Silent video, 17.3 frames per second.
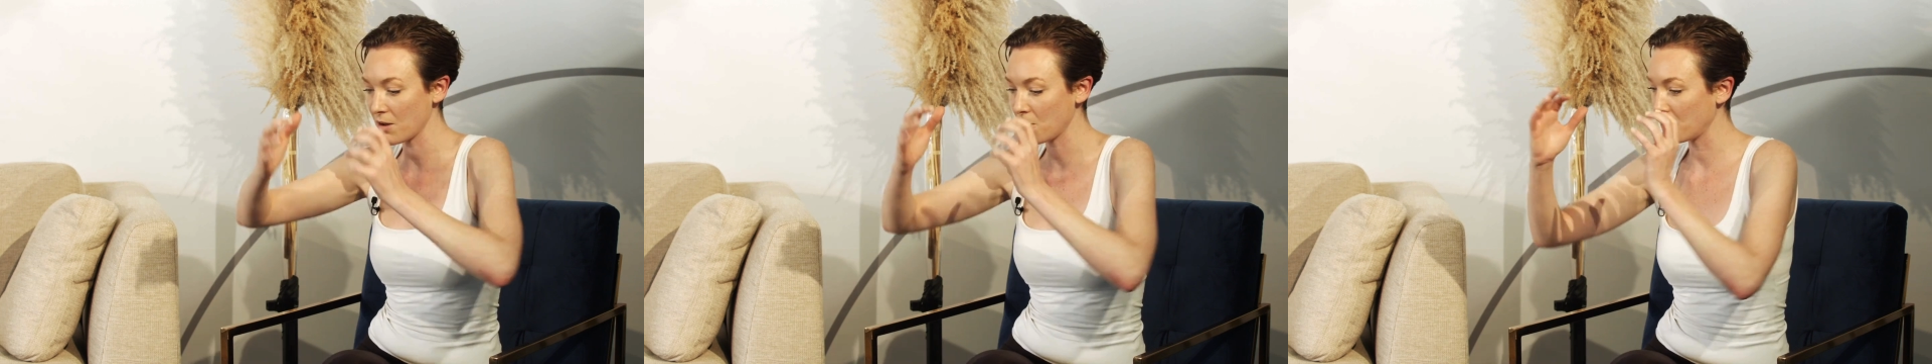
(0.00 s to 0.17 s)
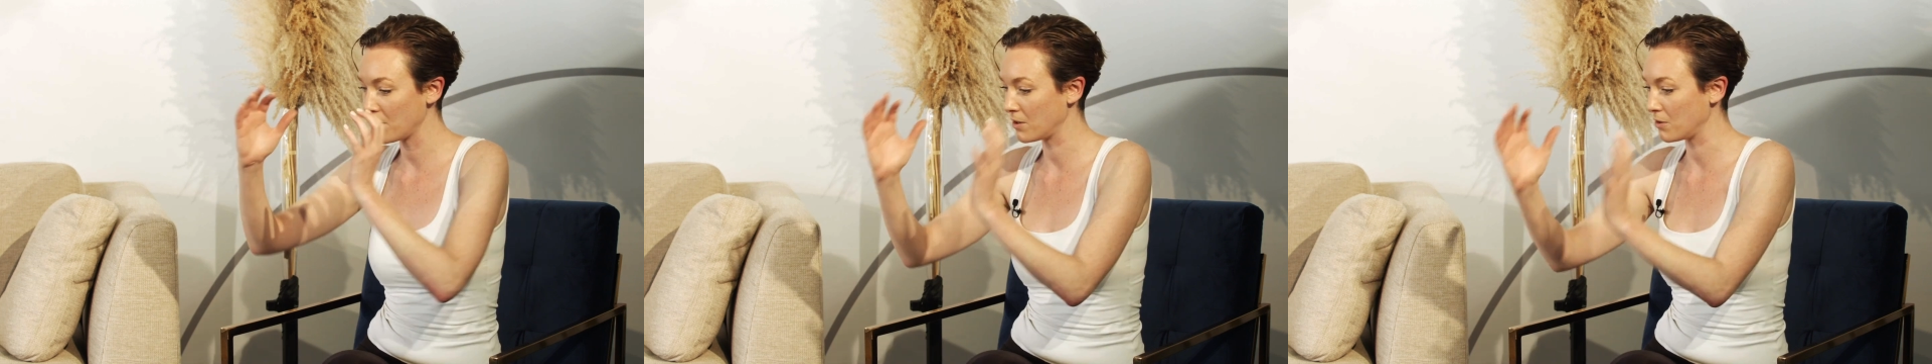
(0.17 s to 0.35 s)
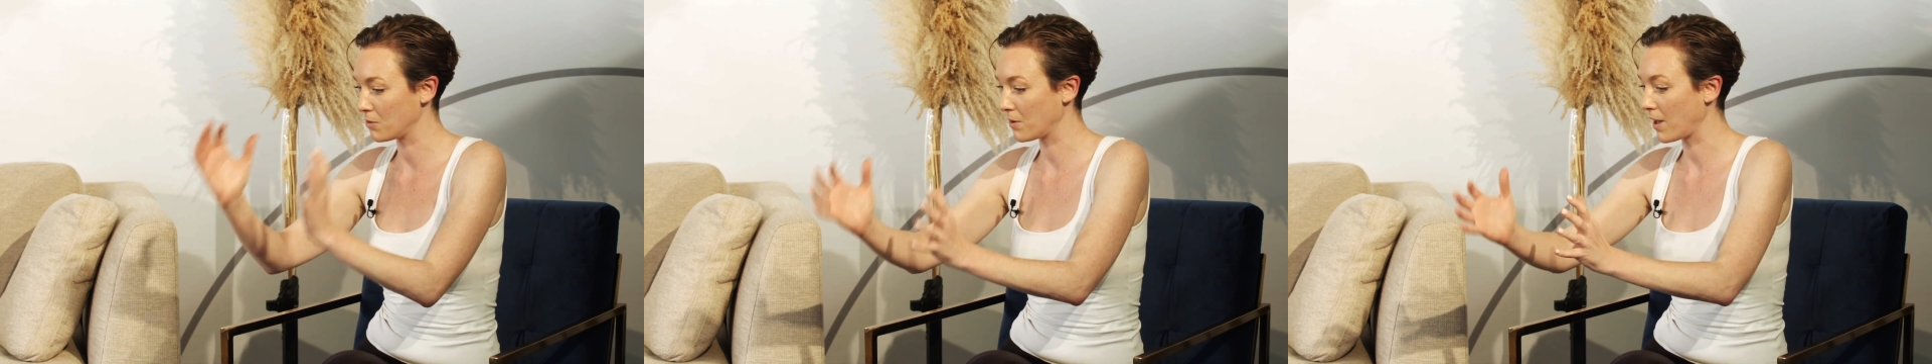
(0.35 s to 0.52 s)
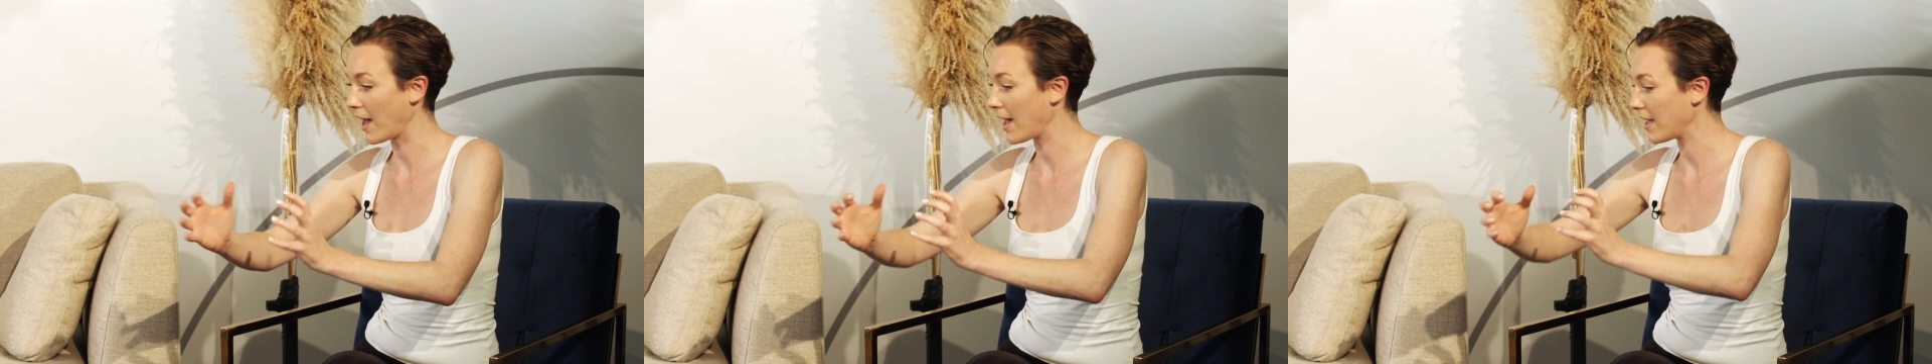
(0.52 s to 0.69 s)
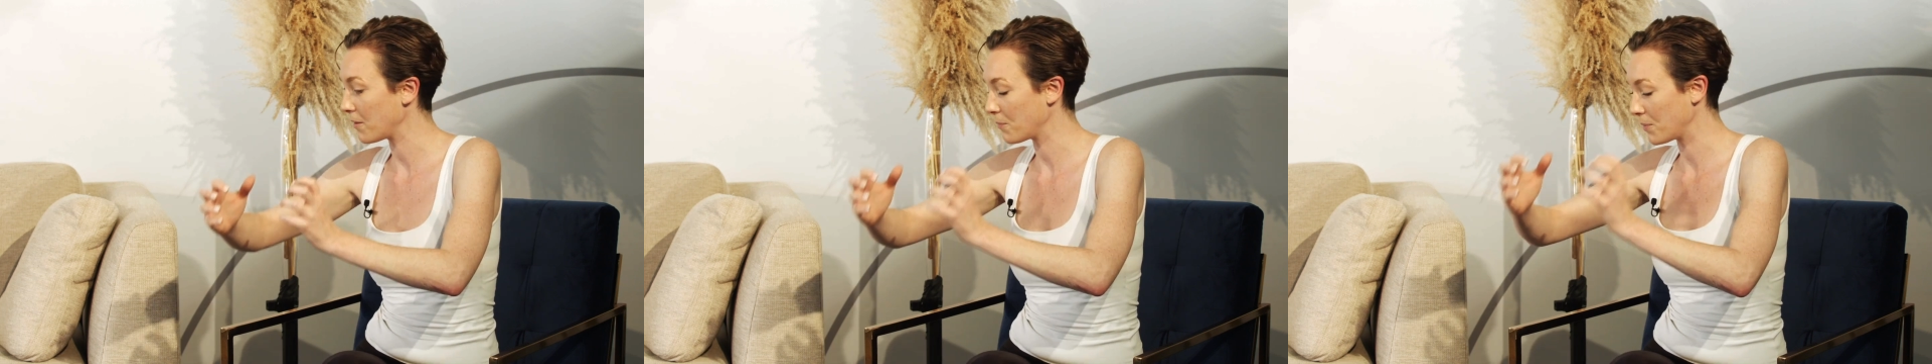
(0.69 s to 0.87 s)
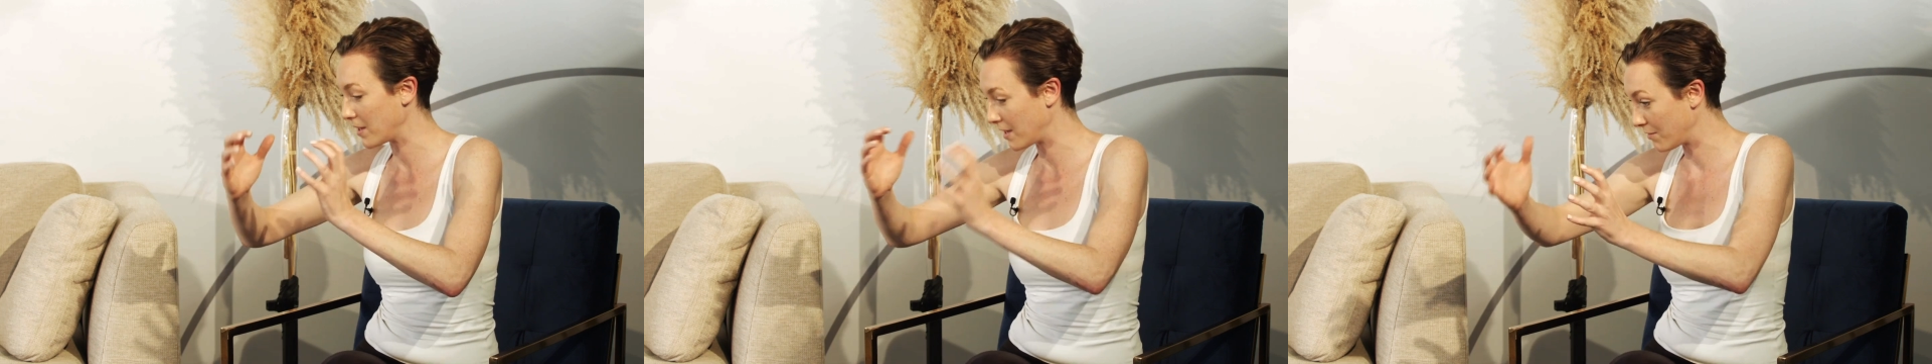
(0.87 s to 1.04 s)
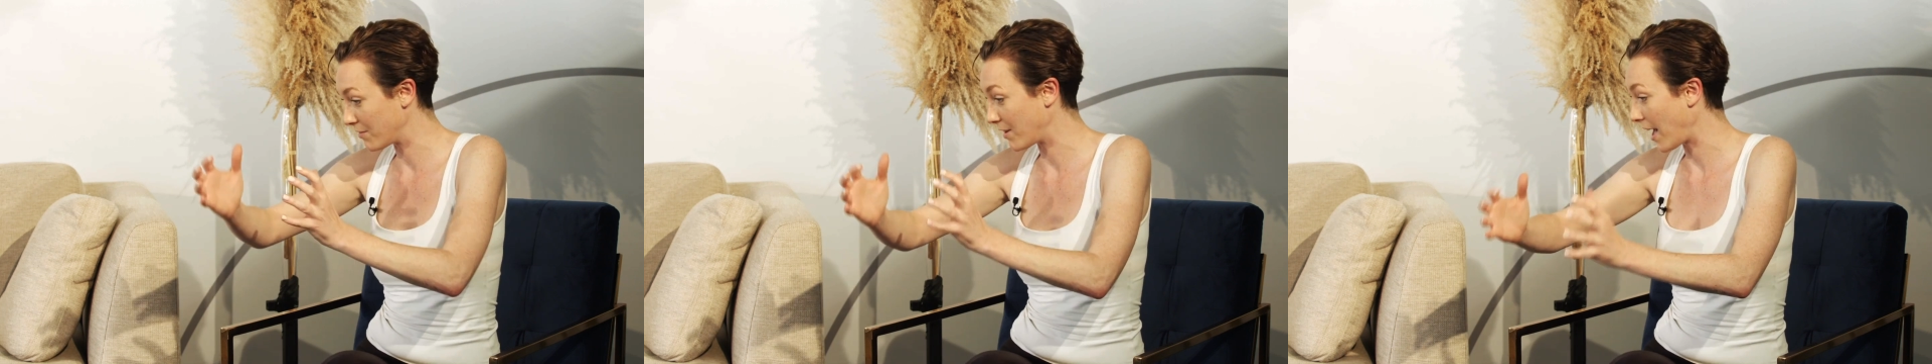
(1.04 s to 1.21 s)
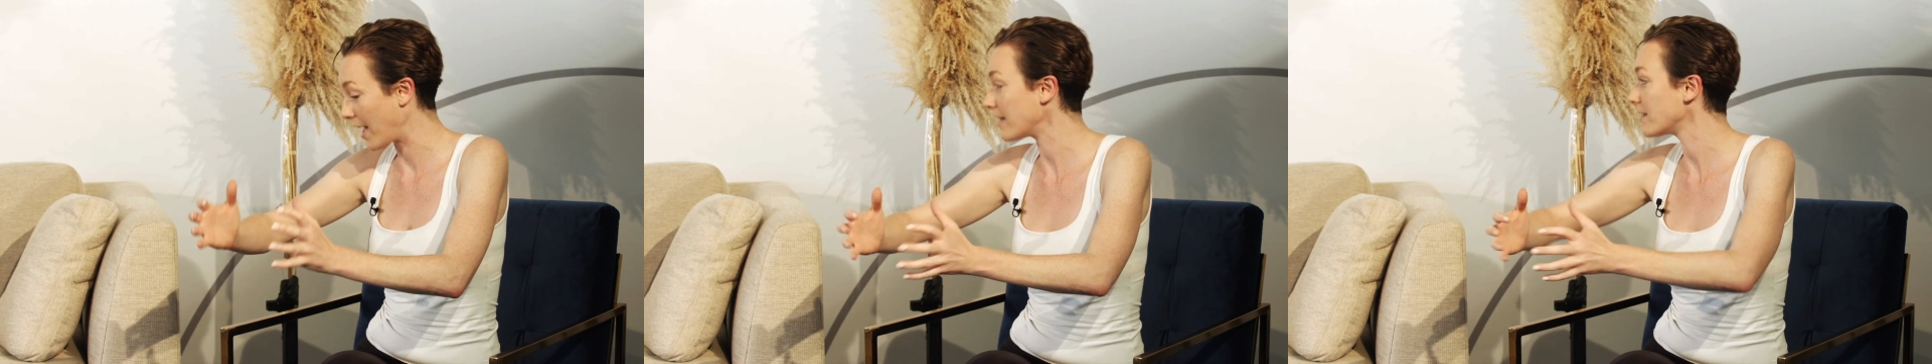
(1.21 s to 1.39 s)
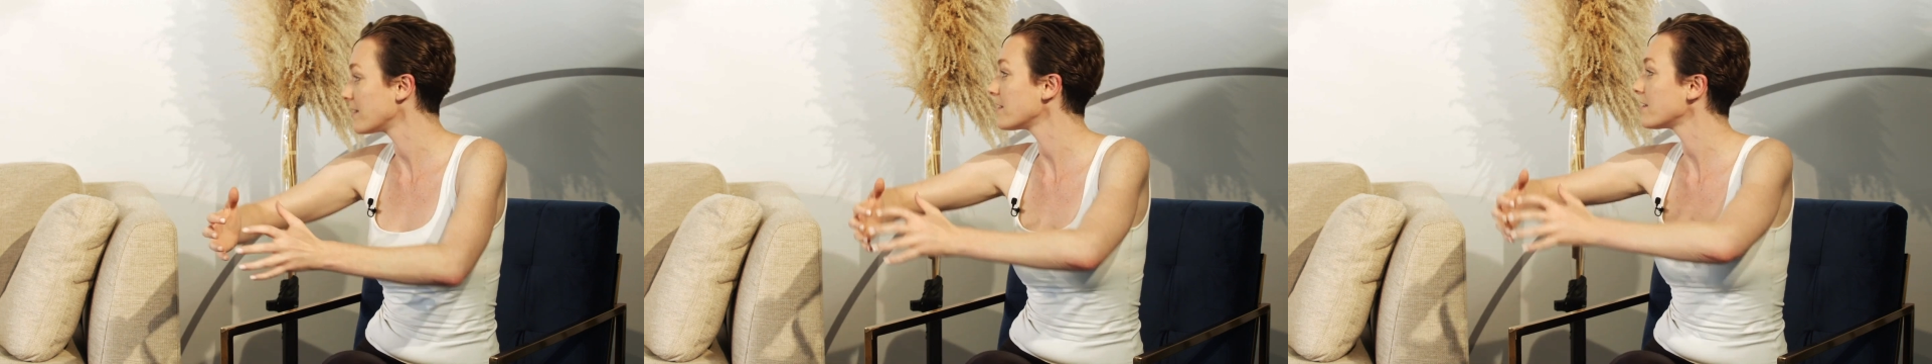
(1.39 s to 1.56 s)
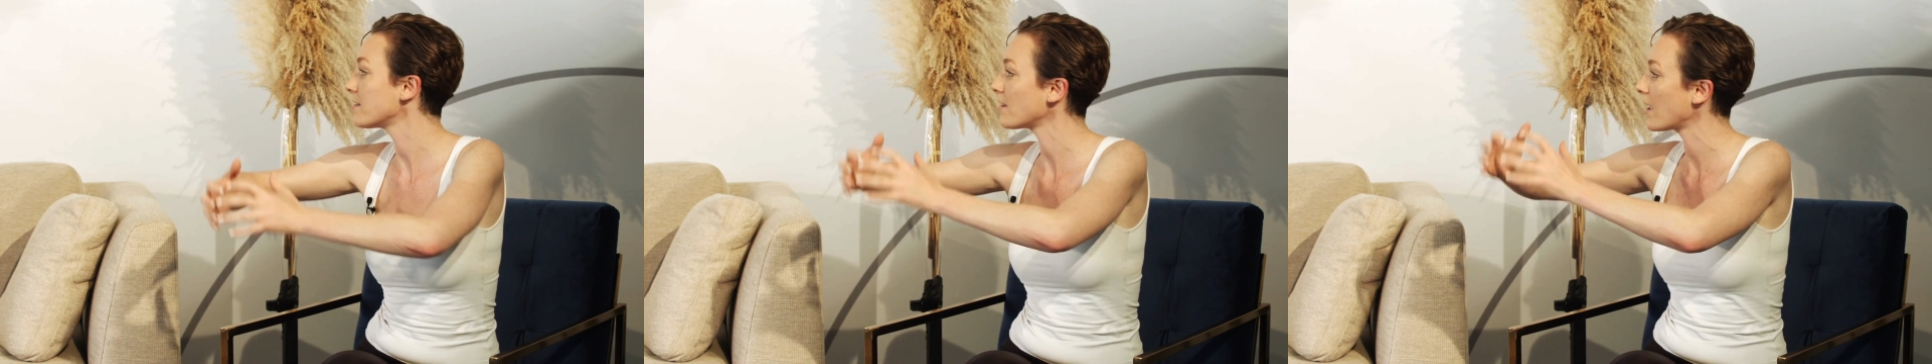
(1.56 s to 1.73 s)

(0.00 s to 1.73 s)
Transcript: we give guidance,